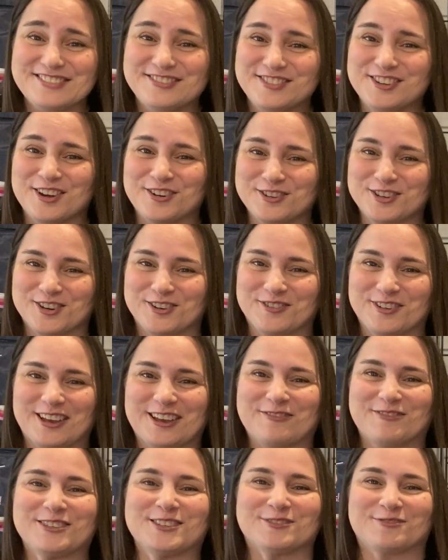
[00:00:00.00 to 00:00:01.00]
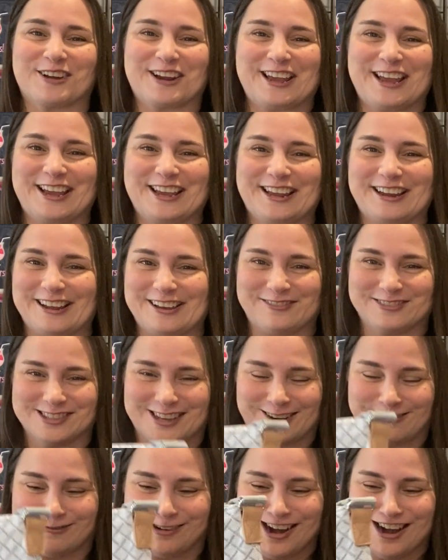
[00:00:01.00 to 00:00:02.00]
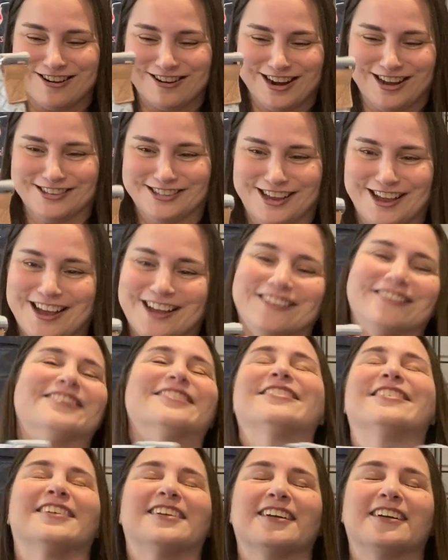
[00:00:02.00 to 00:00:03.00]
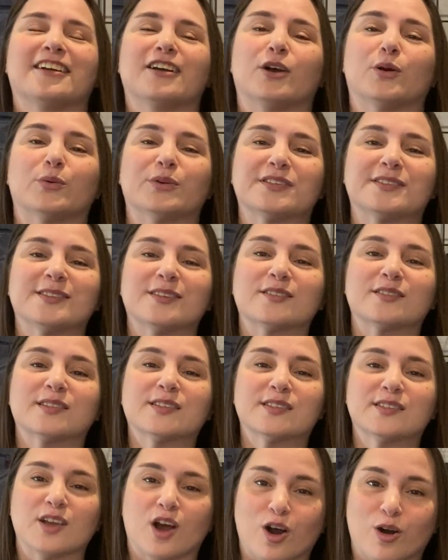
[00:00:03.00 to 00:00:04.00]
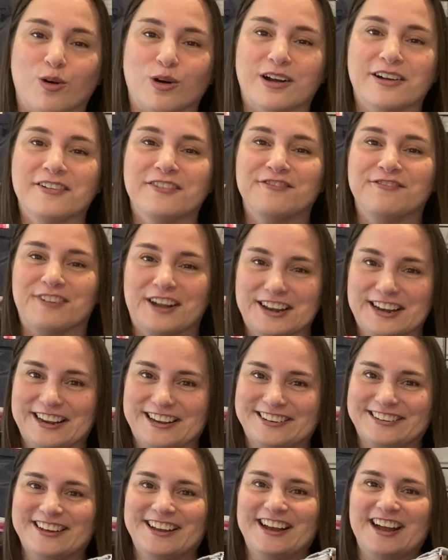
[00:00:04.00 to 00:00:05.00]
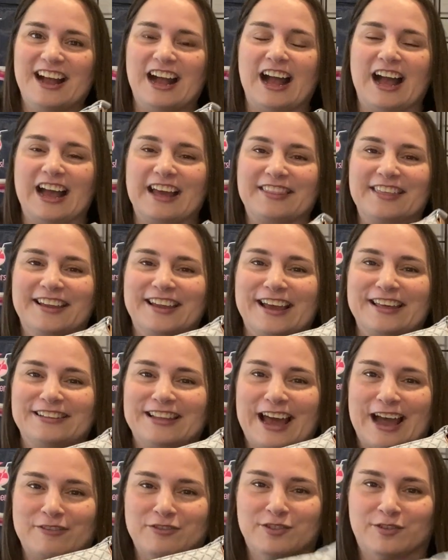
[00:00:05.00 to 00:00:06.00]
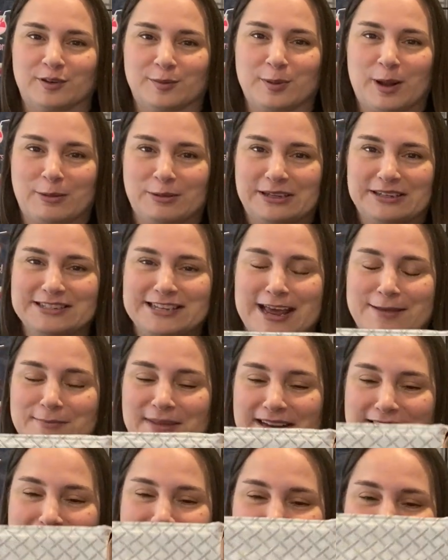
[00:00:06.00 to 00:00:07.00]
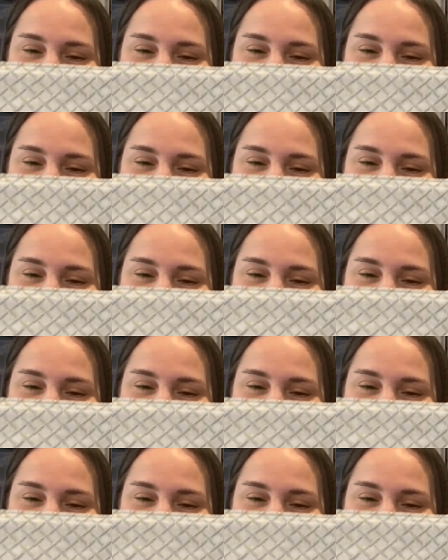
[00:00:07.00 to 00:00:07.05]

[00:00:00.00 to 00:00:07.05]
No joke. It was ringing and I was like, where is it? It was so funny. I think I laughed for probably 10 minutes